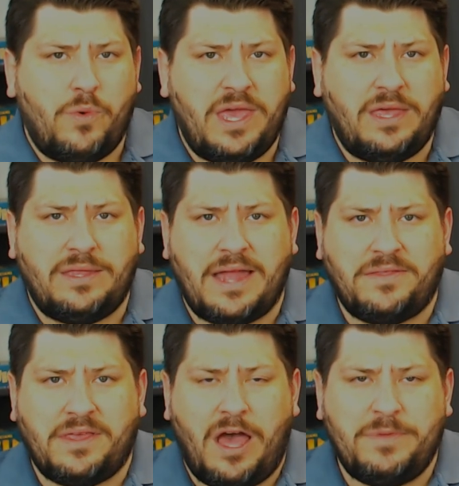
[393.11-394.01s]
week down in
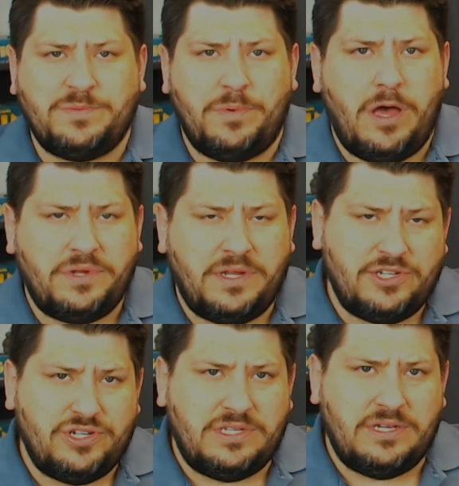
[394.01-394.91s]
the comments below, in
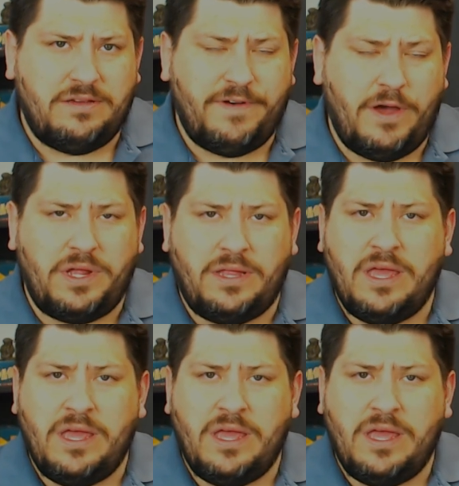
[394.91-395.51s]
addition to voting.